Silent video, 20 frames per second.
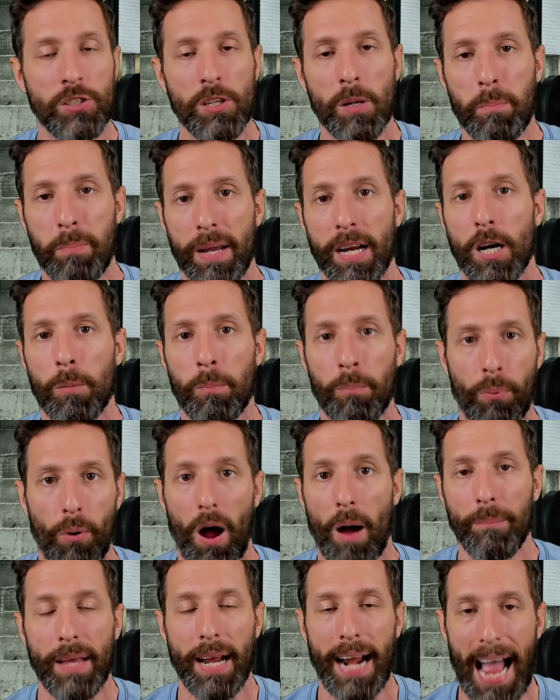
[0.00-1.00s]
is a bigger
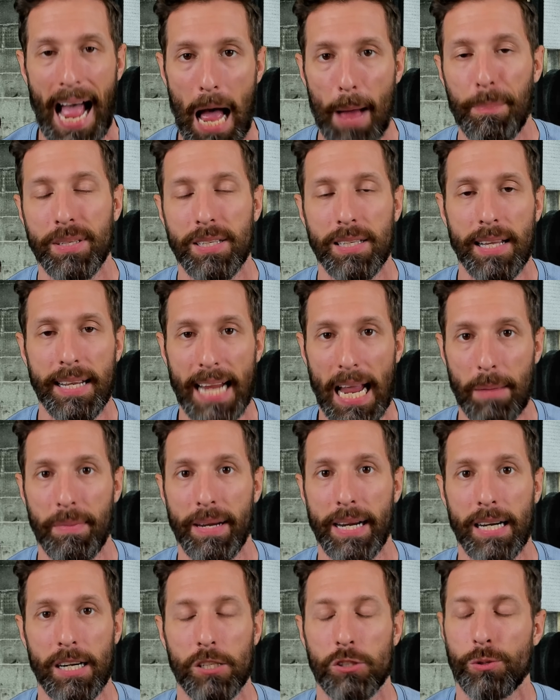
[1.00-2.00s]
problem that happens in the
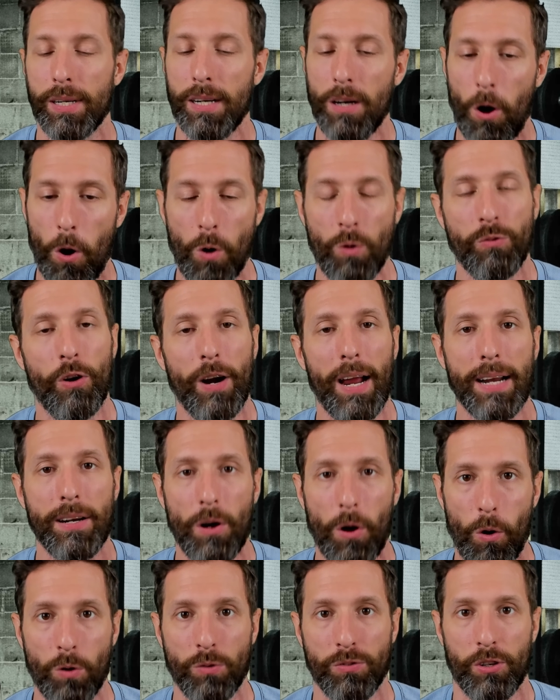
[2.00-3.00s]
gaming industry over
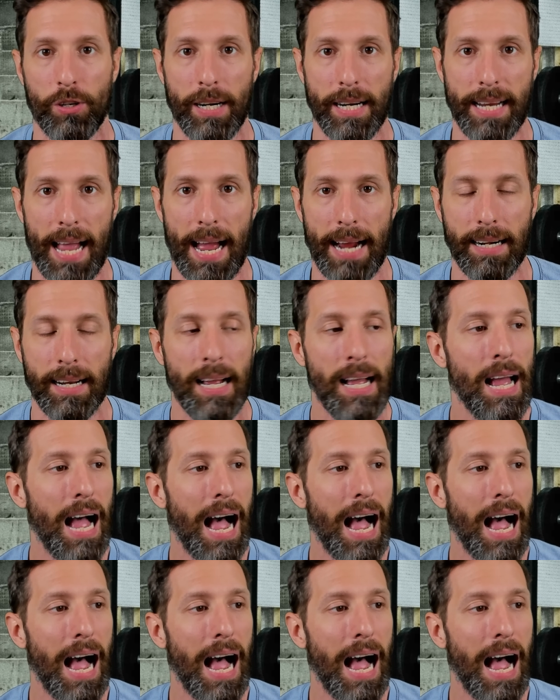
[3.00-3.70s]
and over again.